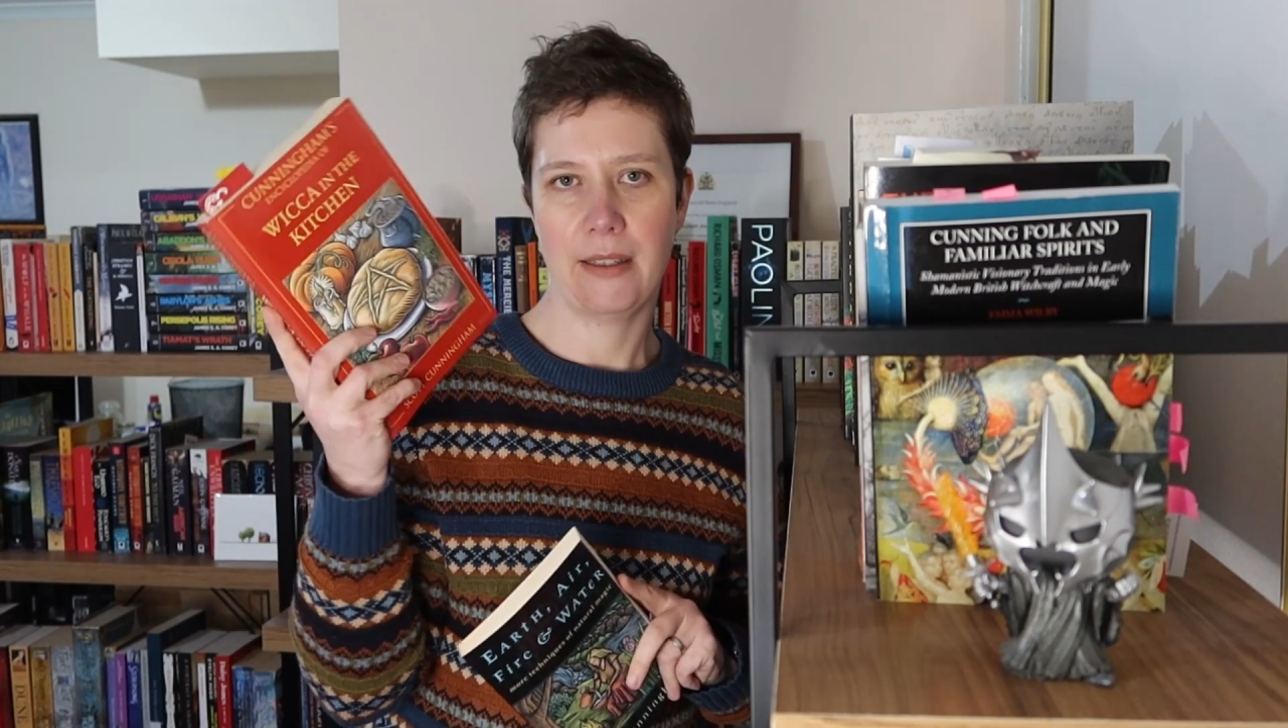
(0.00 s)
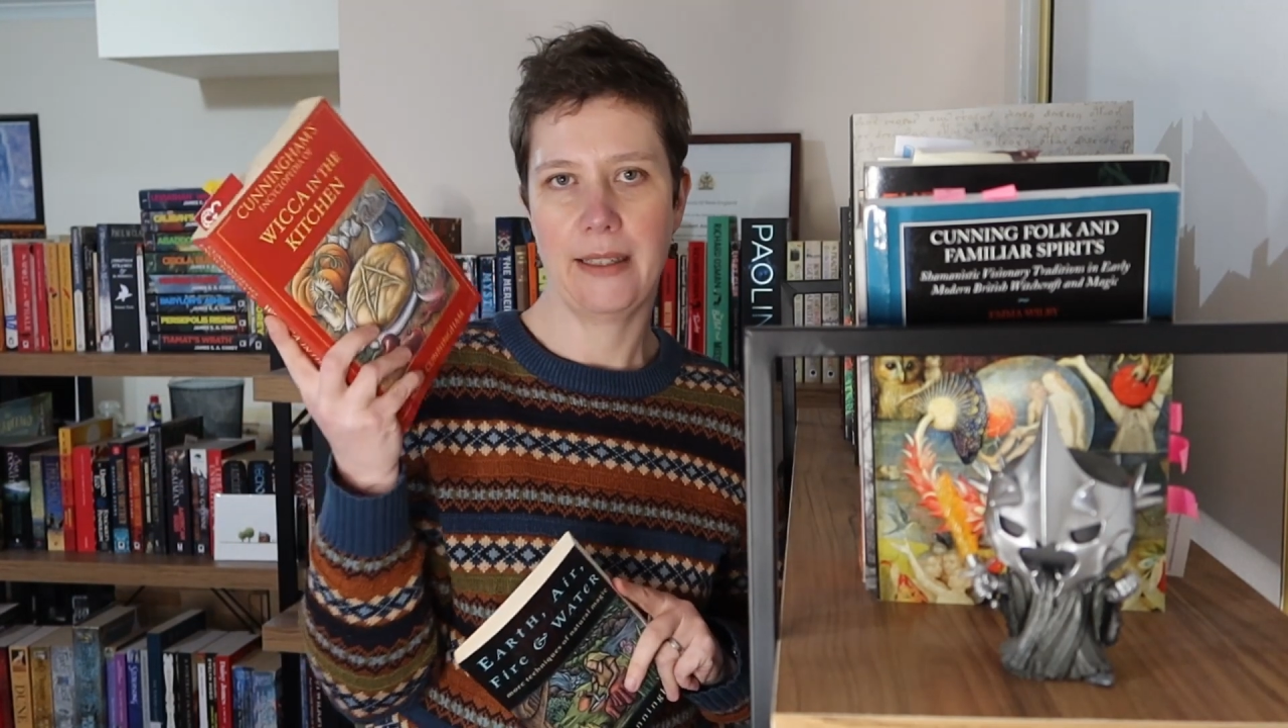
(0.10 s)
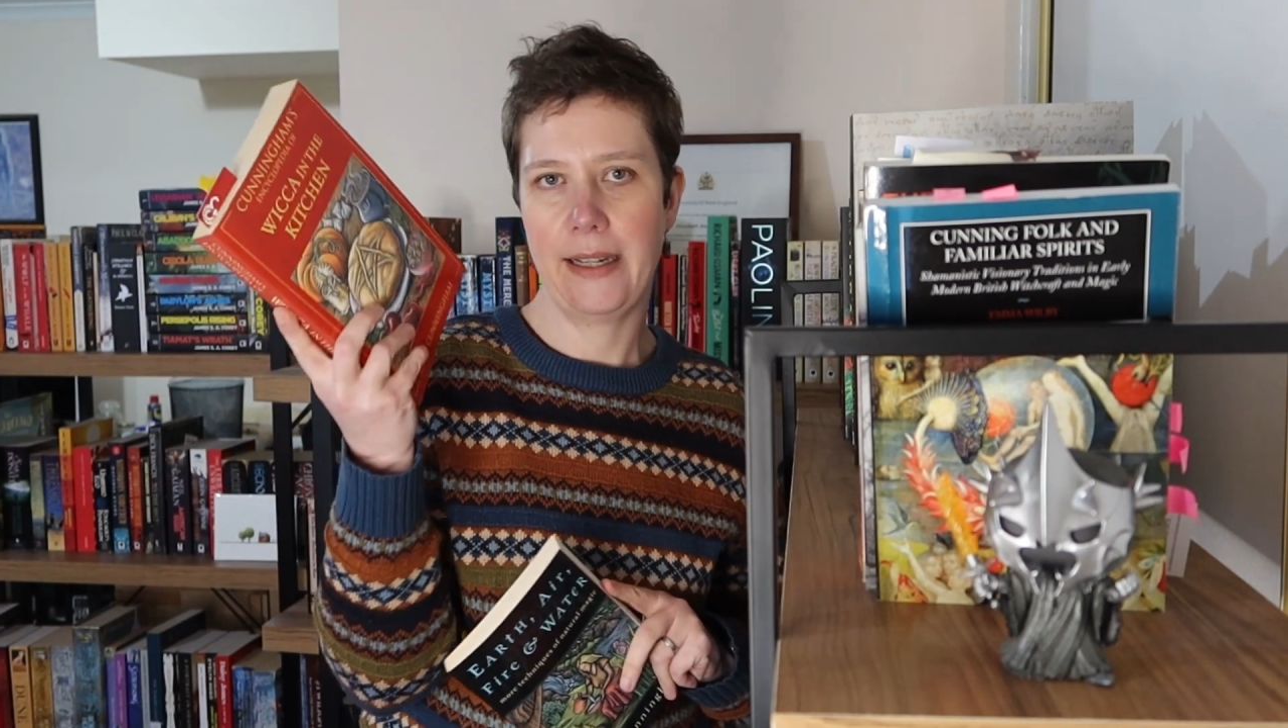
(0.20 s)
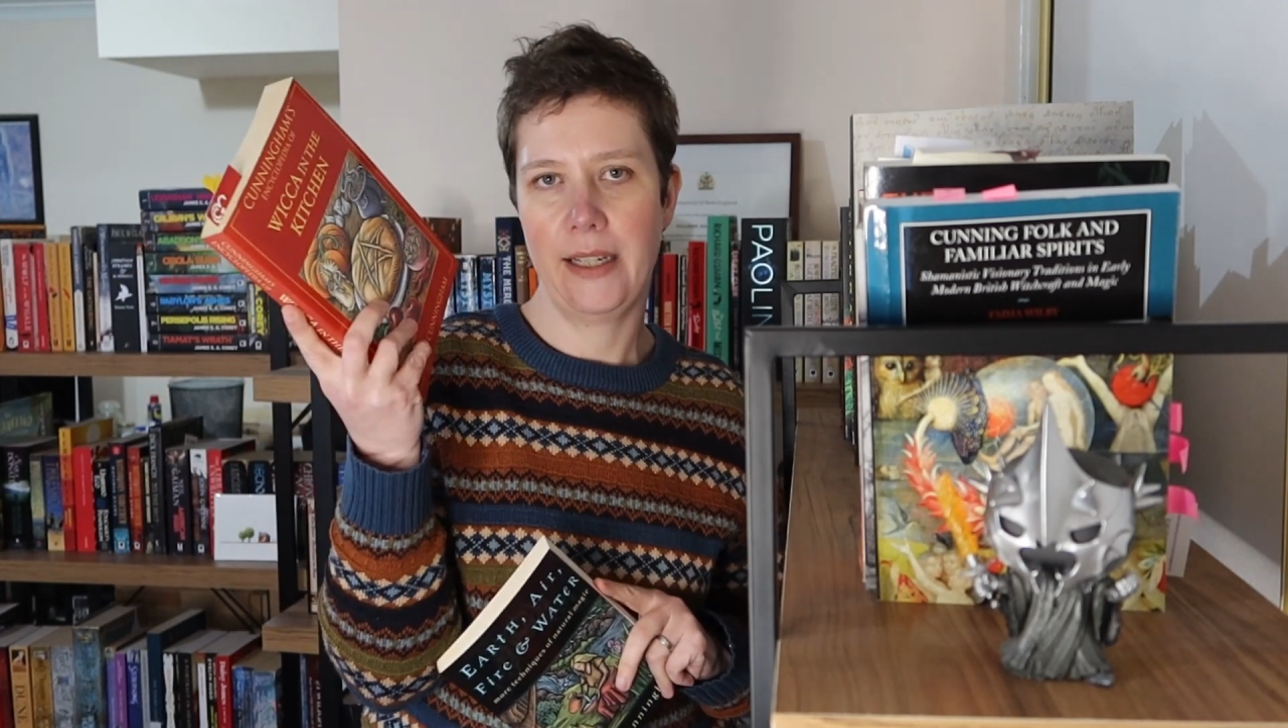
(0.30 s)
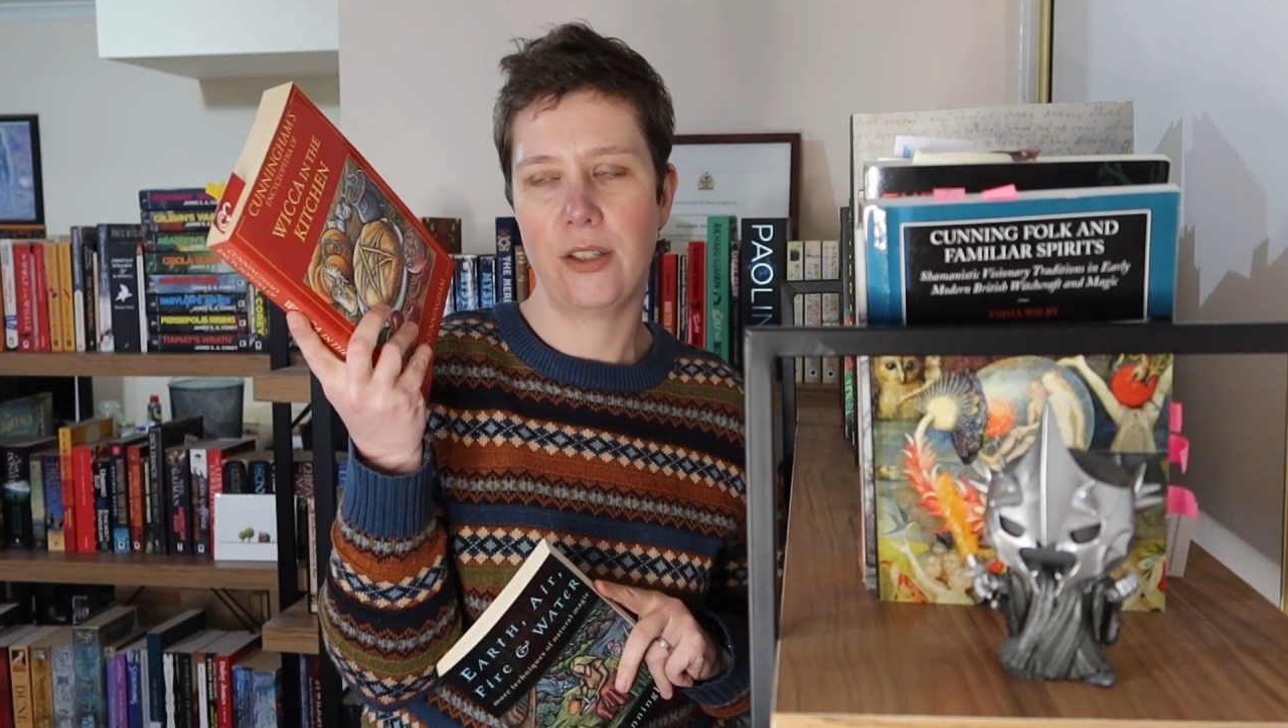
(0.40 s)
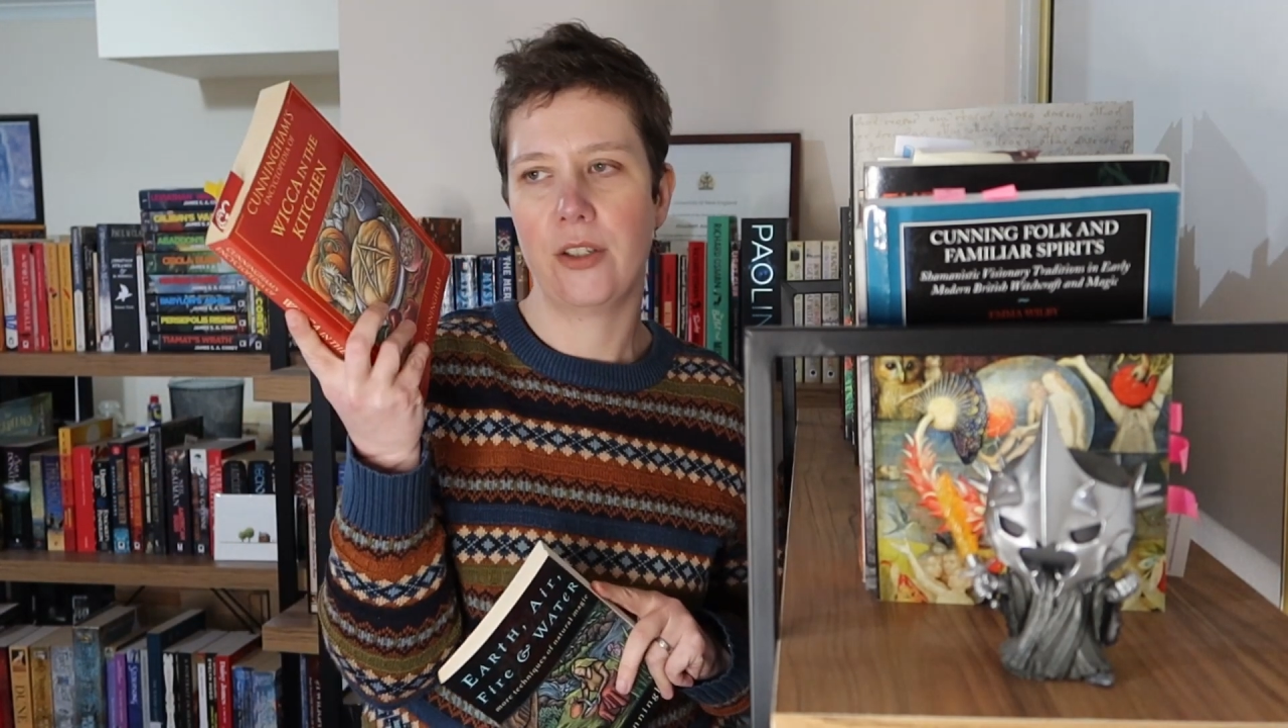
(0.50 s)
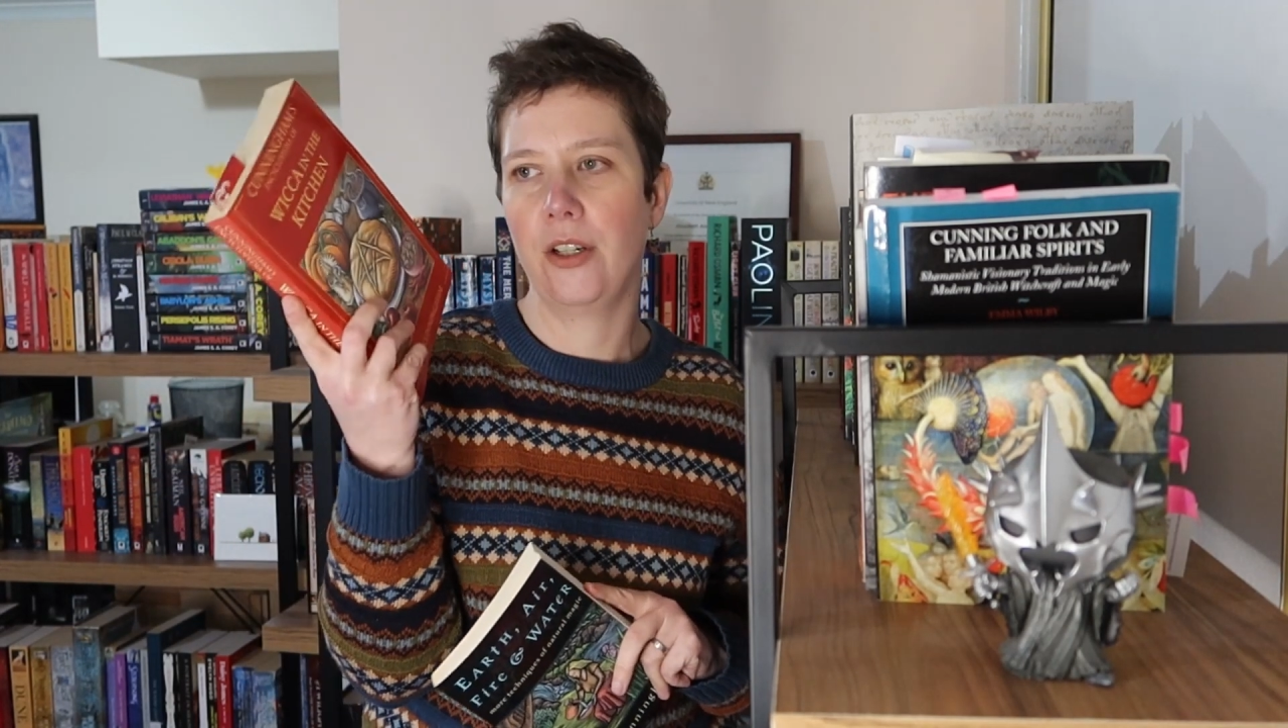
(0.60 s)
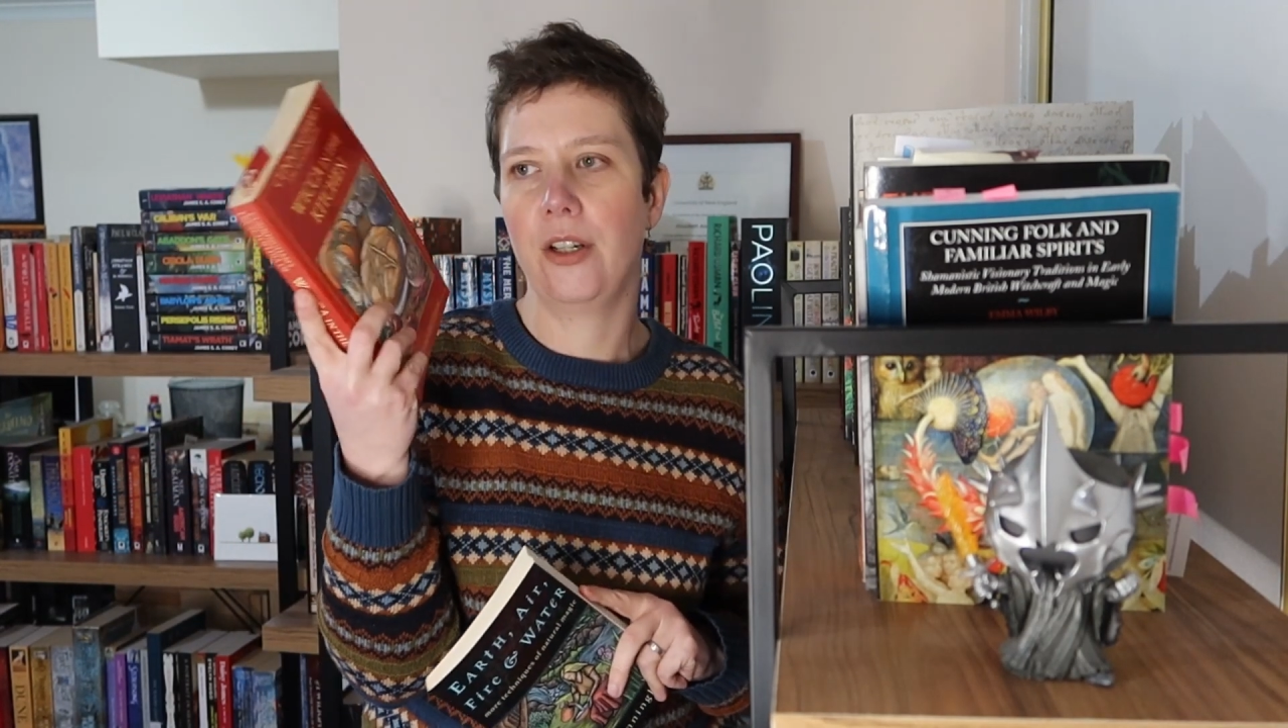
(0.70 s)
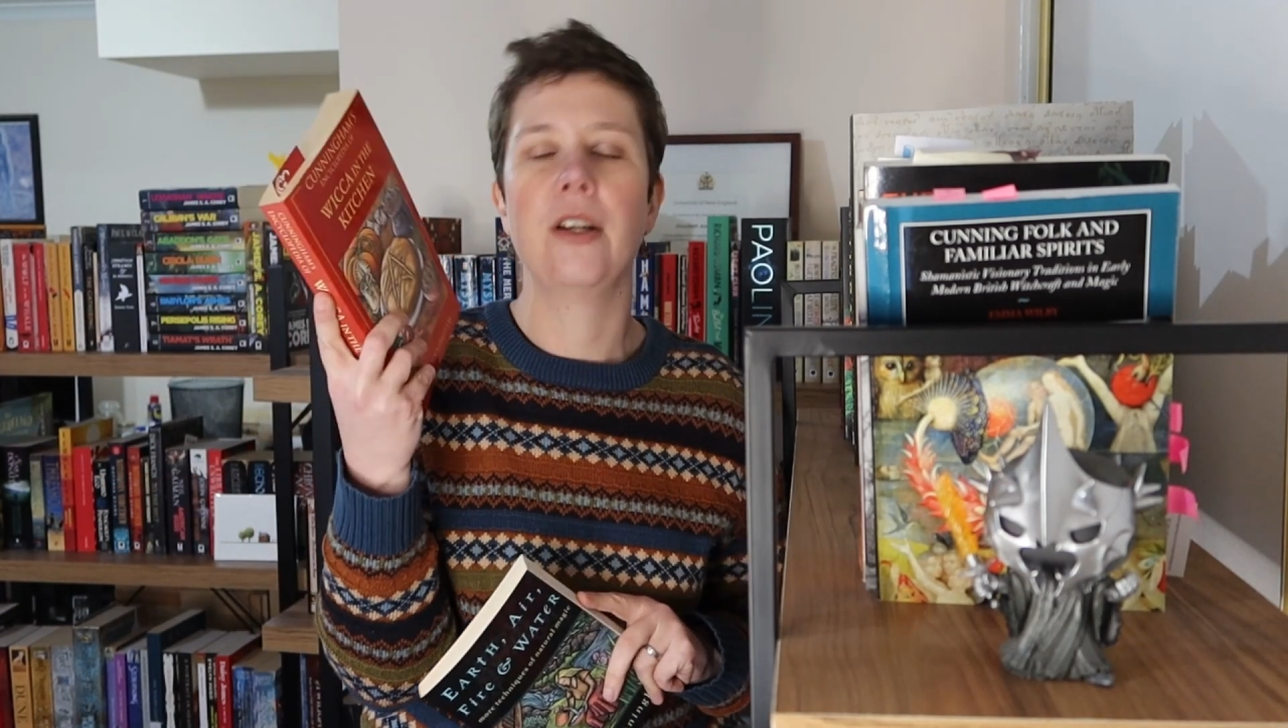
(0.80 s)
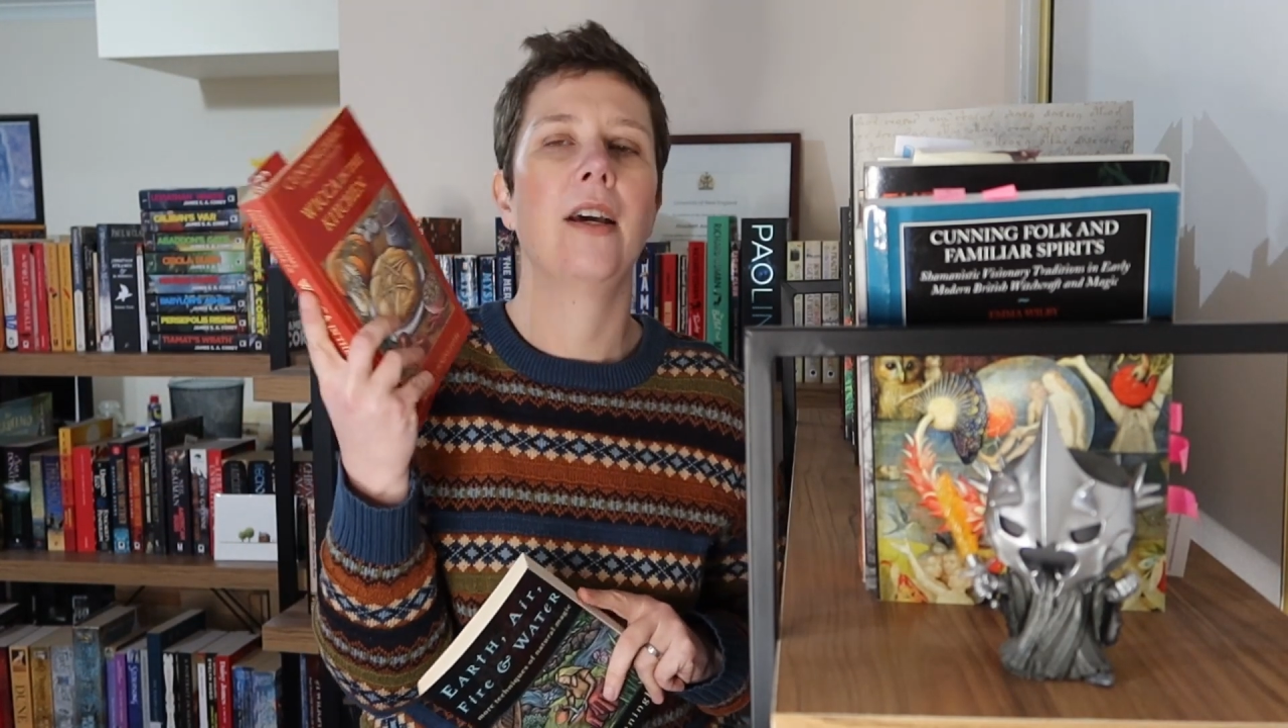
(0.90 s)
relating
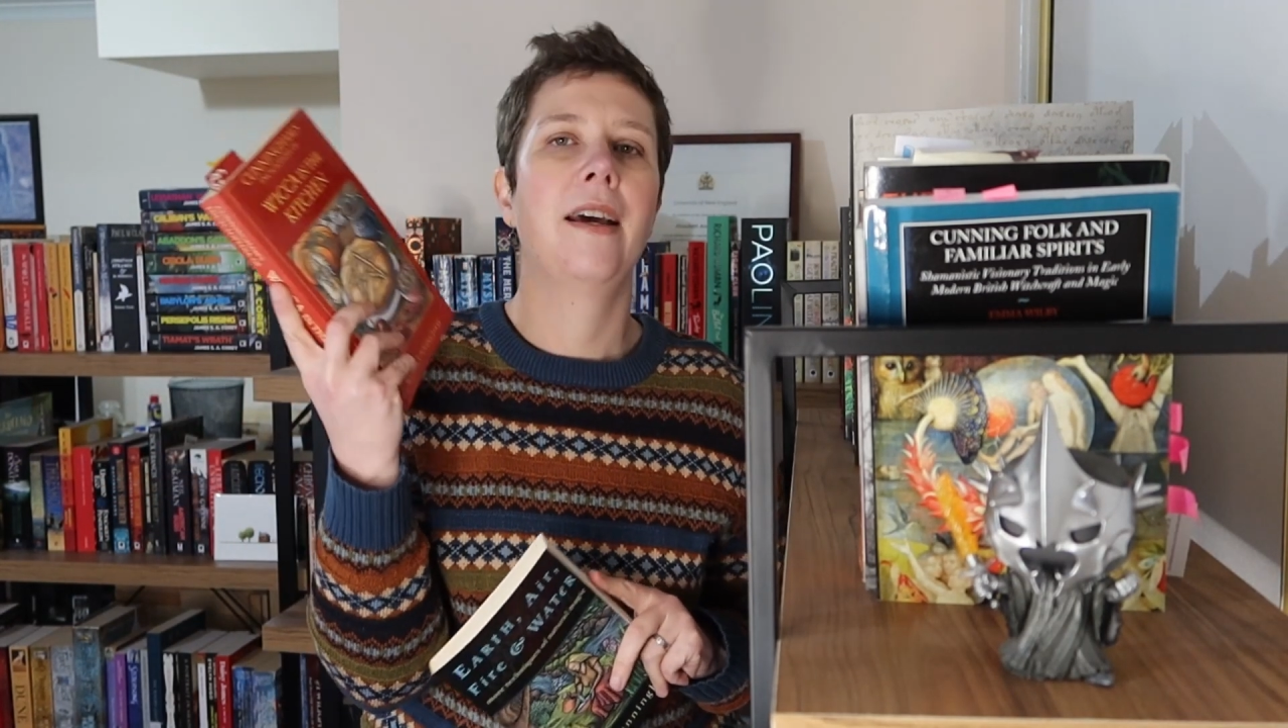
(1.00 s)
to